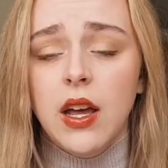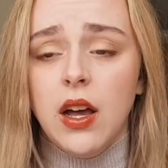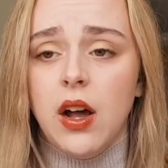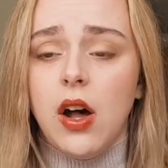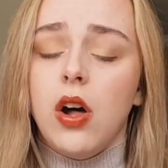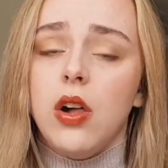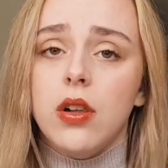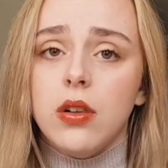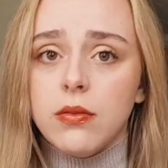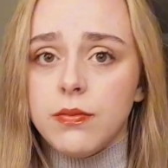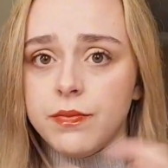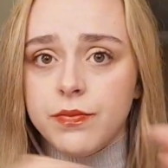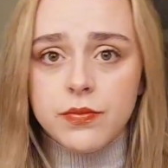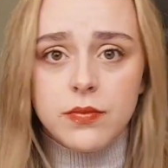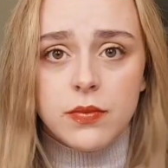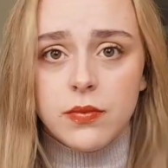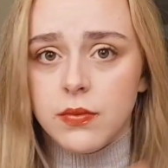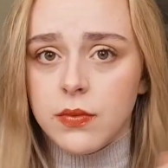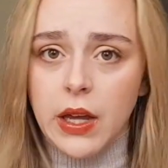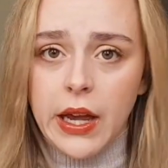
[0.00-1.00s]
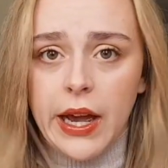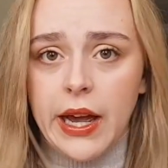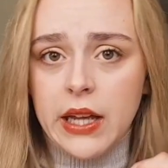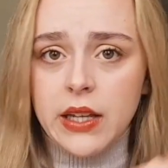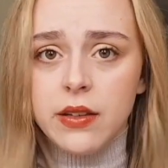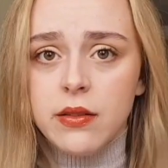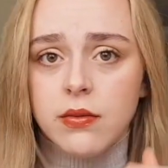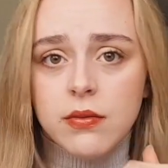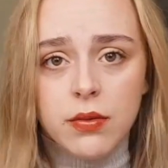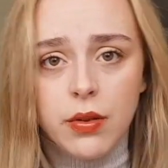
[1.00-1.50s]
I'll
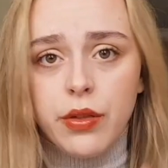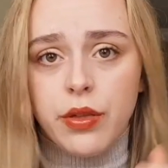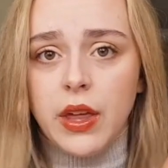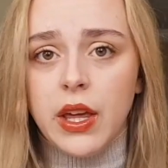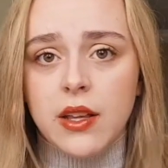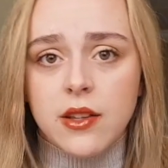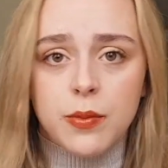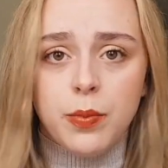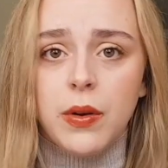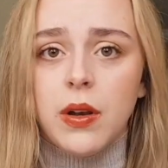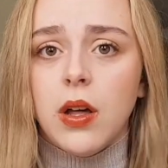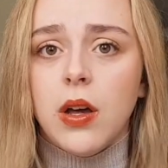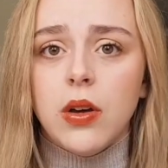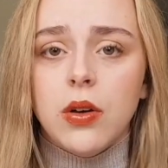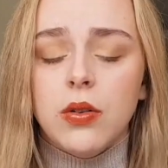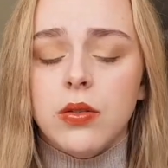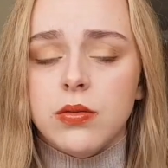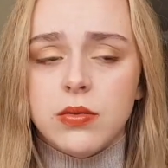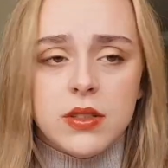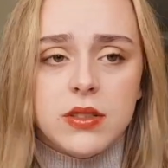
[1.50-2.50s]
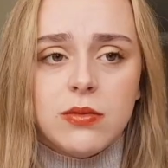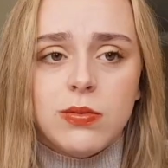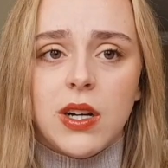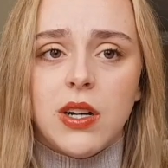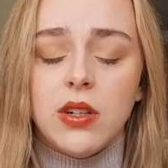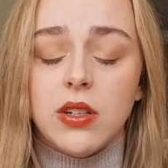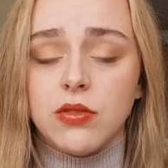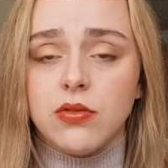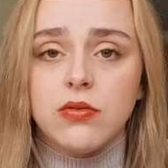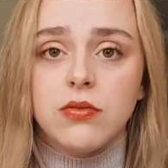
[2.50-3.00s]
add things below as well.
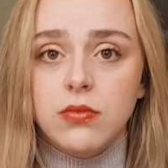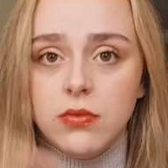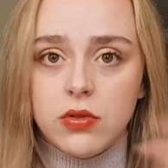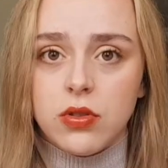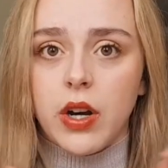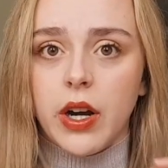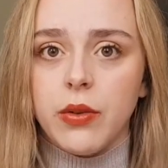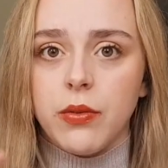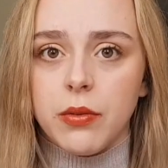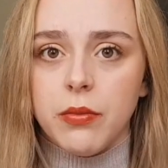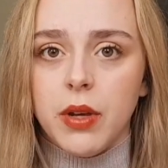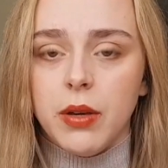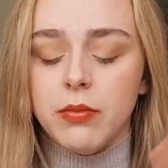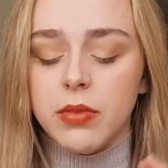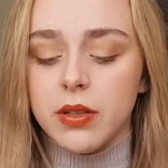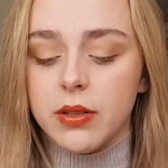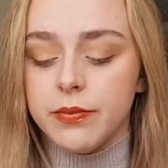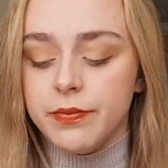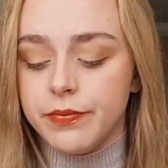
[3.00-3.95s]
I'll try and remember.